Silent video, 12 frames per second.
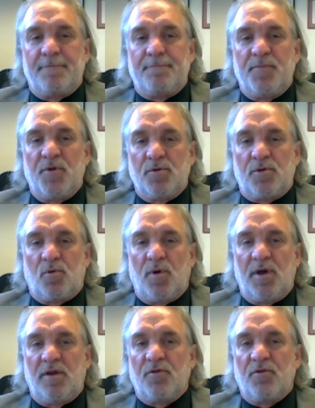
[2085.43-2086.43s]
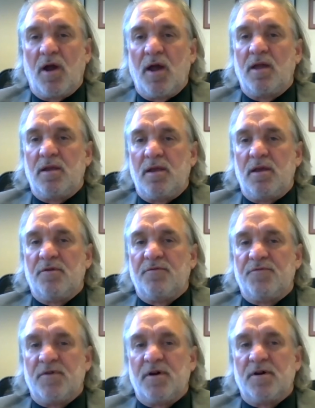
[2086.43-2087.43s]
there's quite a variety of
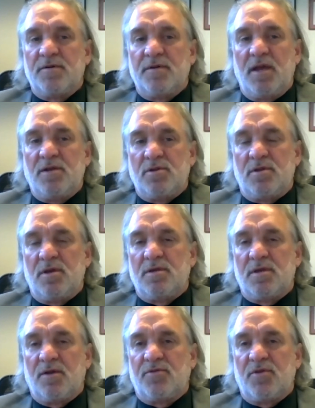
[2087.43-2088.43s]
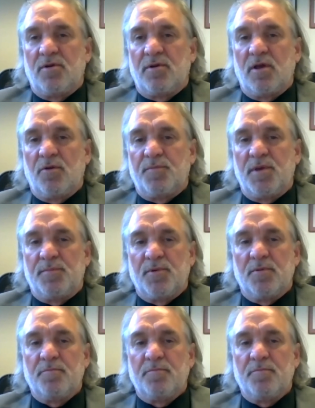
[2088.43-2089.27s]
agencies out there to help people.